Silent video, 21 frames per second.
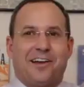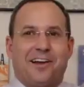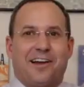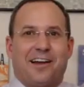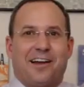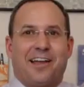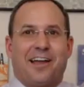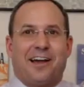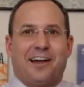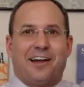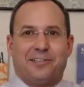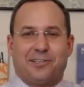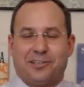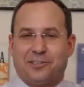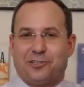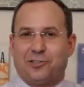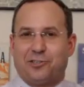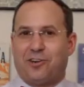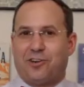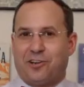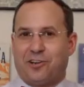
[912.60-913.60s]
it
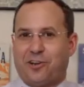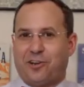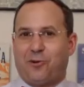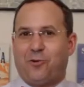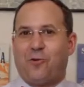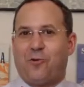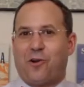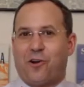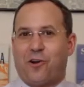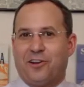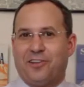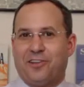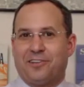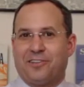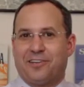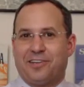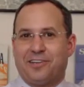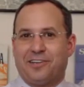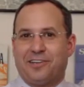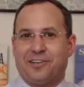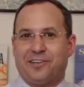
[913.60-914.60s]
struck a chord, and
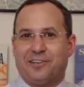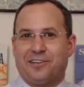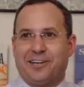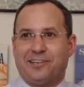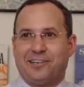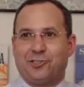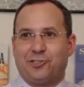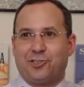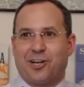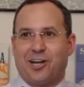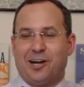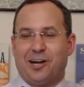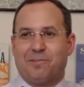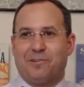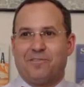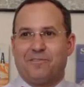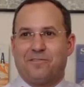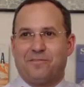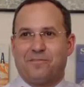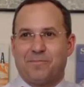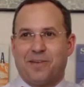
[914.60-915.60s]
they did a nice job
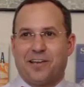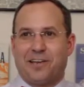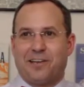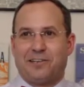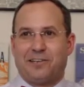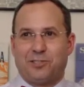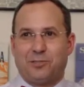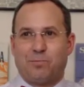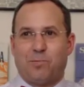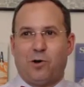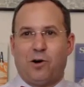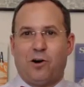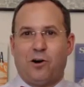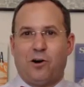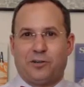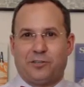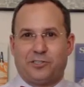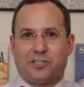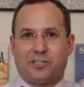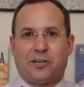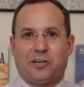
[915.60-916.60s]
of making
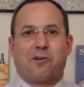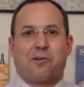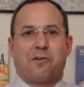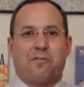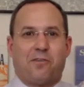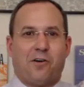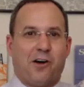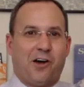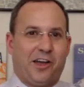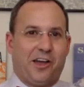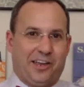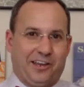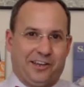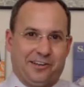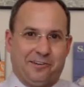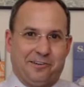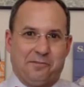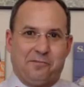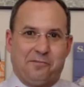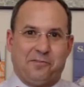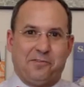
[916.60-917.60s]
Smog terrifying,
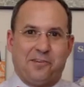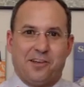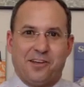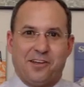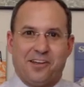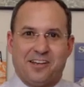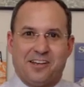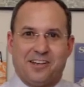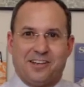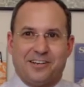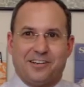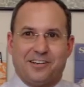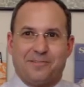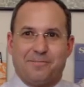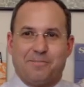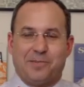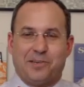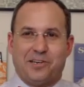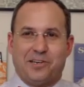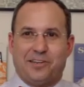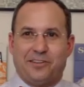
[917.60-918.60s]
of
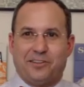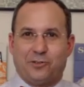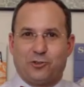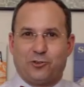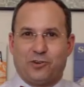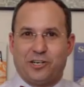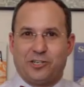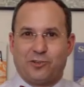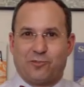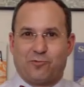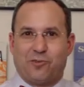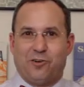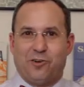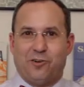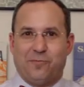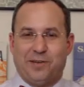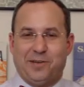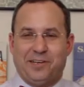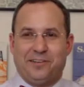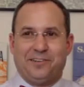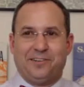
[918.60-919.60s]
being in the treasure
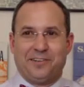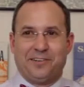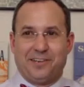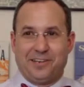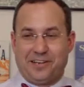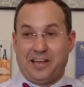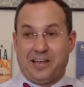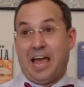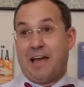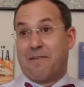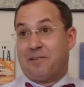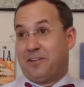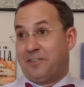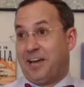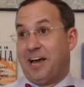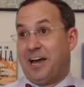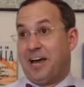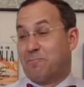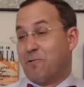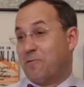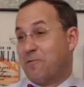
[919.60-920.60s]
room and having
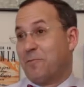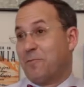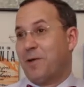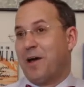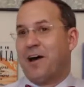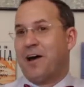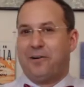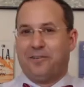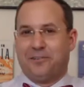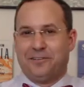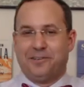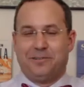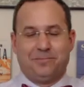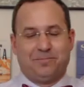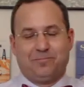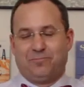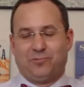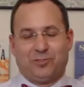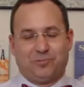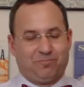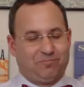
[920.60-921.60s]
that move about. It
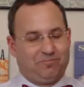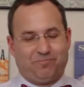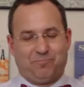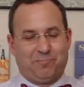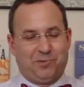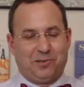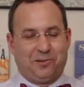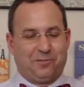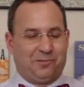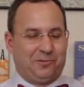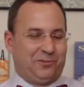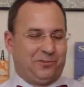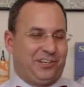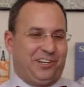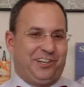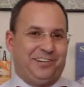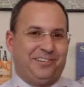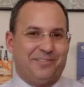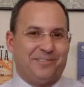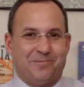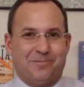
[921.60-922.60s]
was a beautiful
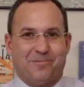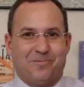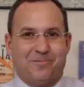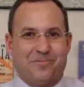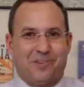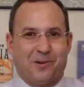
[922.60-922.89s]
scene. So,